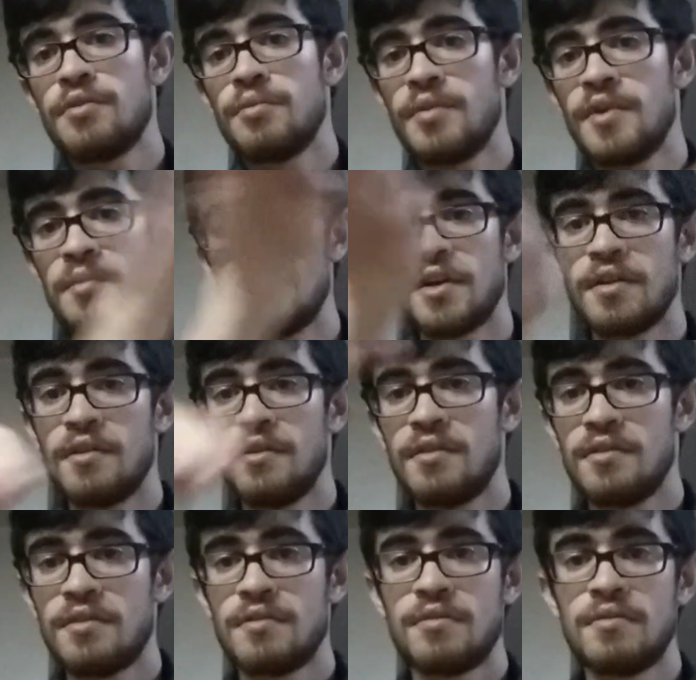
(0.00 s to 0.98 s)

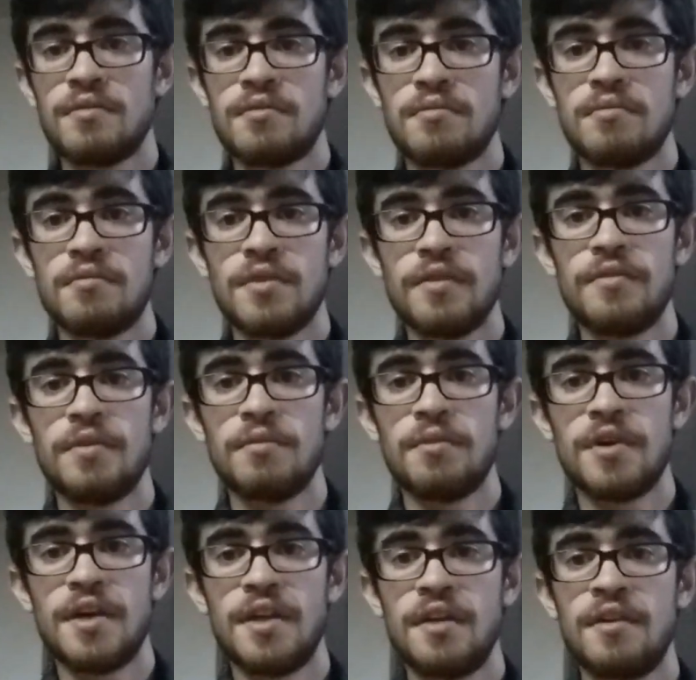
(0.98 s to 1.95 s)
3-petal if you
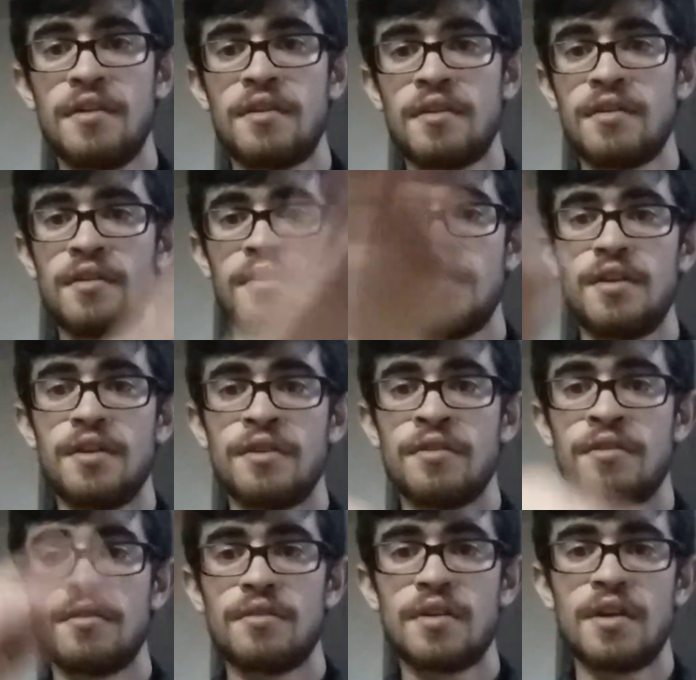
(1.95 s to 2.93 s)
want,
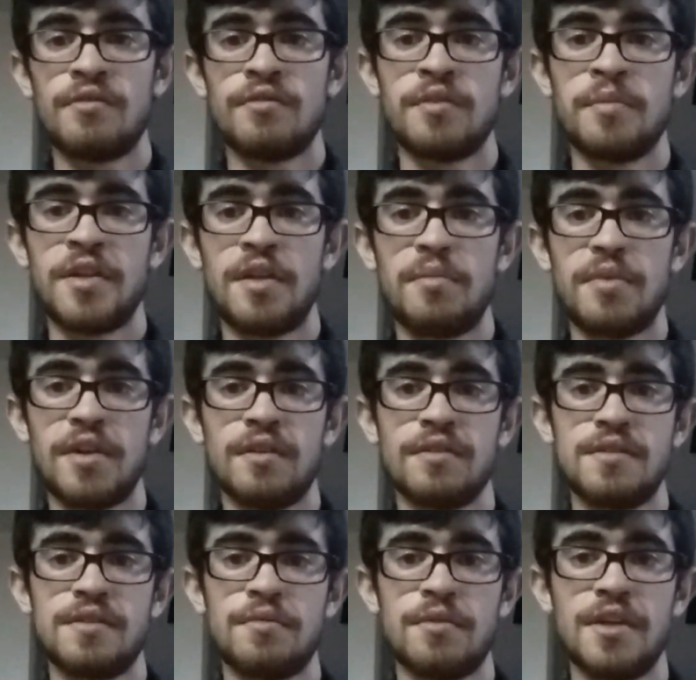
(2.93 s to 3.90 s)
however many
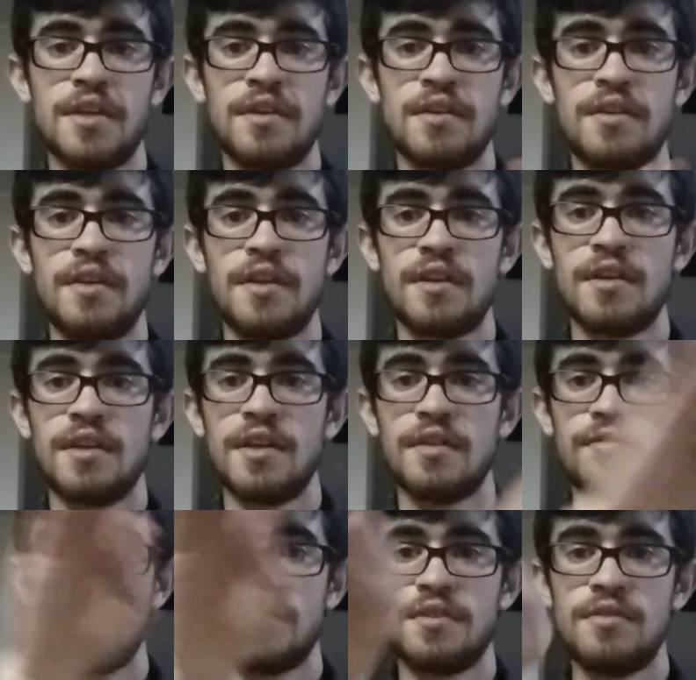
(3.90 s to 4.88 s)
petals you want. You could
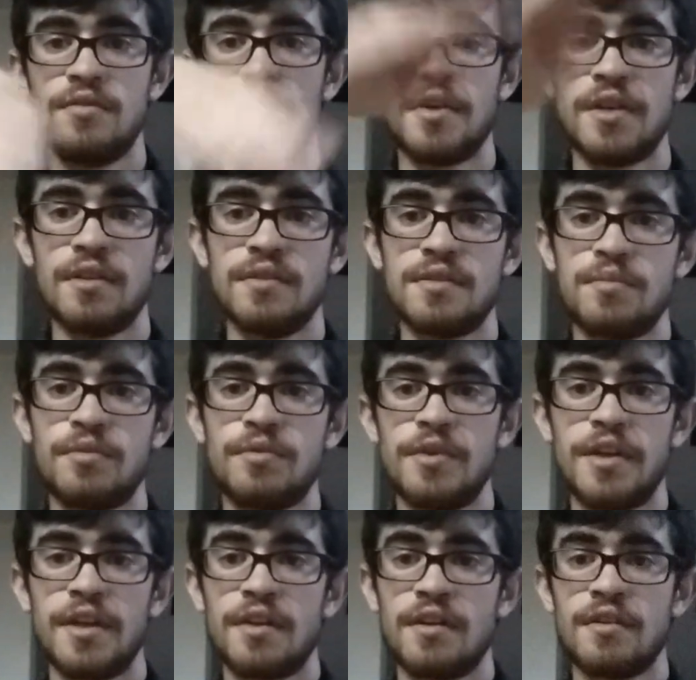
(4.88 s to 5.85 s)
have the 2 petals
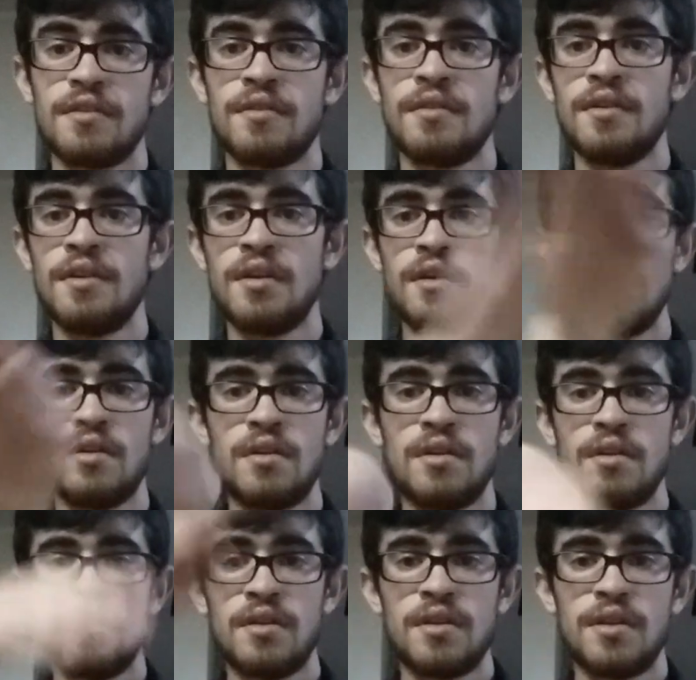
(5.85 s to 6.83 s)
pointing,
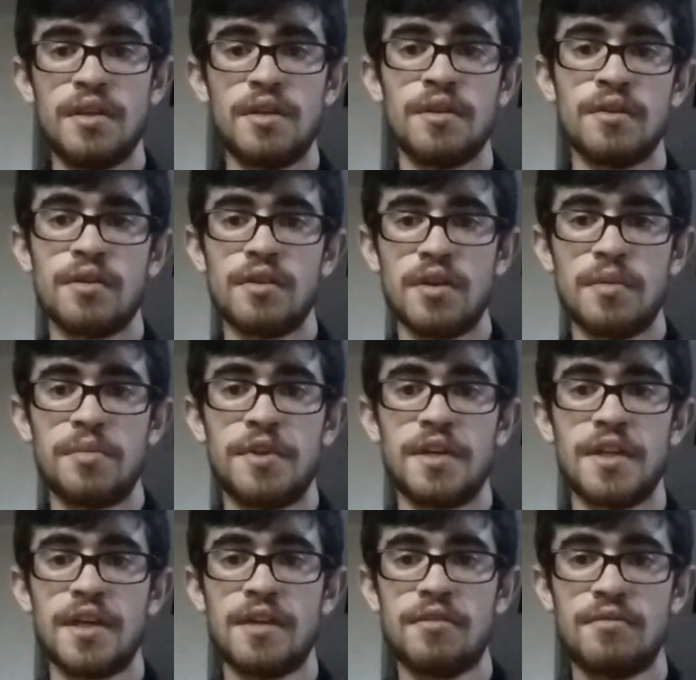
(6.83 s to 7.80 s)
up
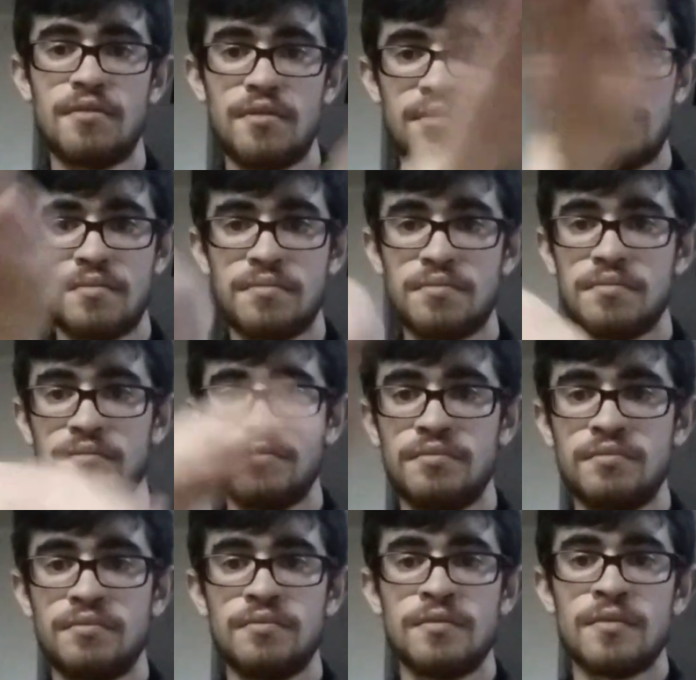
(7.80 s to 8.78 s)
and down,
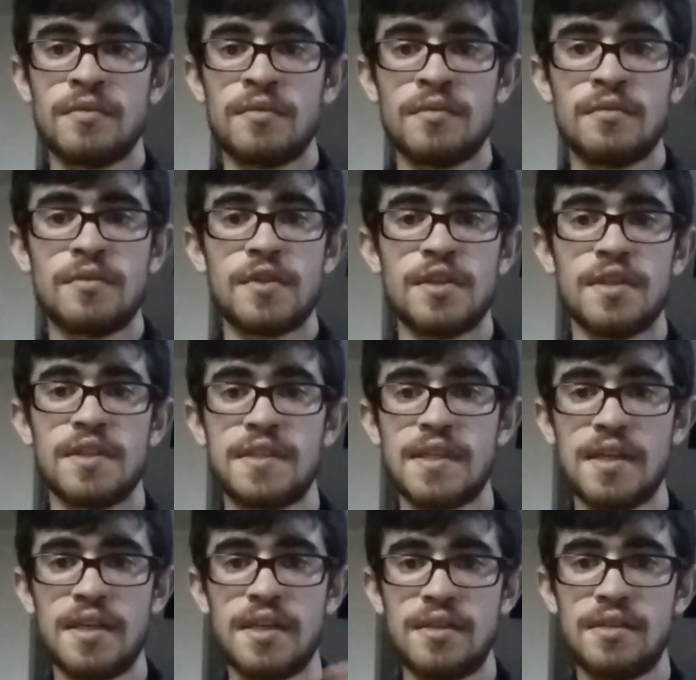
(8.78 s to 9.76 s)
to the
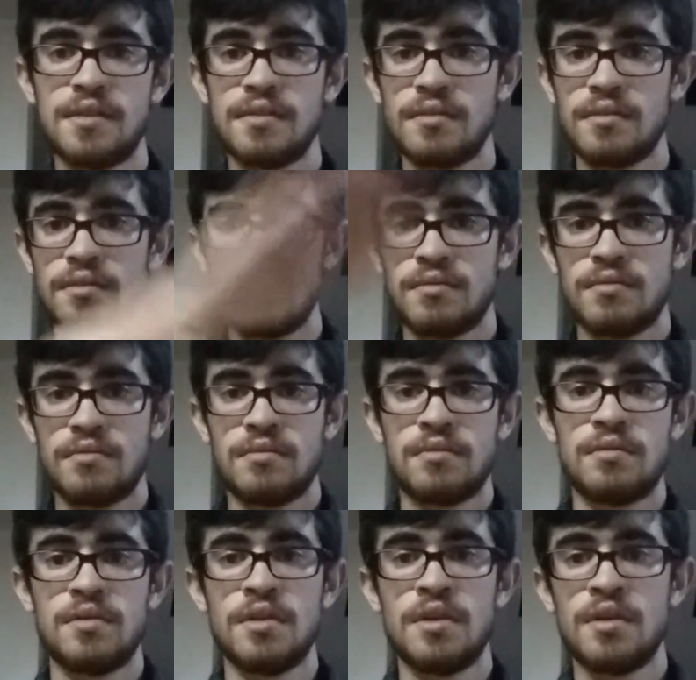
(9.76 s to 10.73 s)
sides,
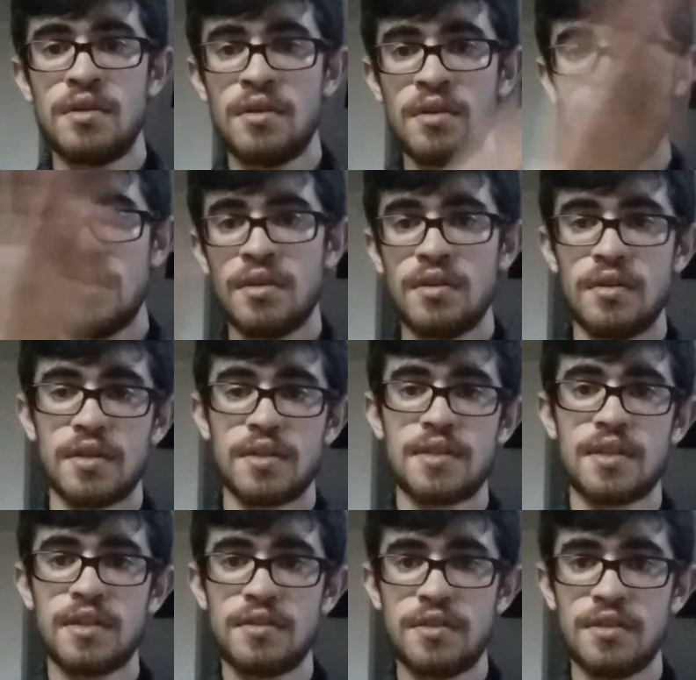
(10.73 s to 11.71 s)

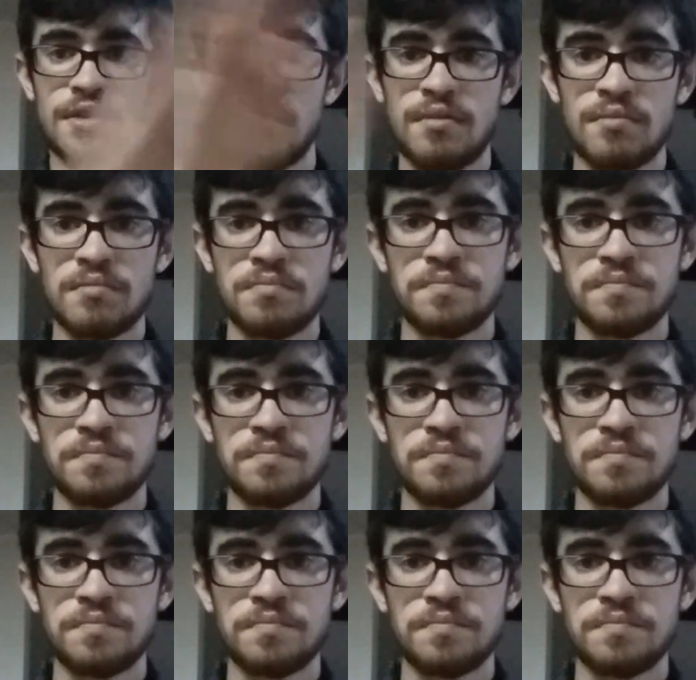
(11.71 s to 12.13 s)
extension.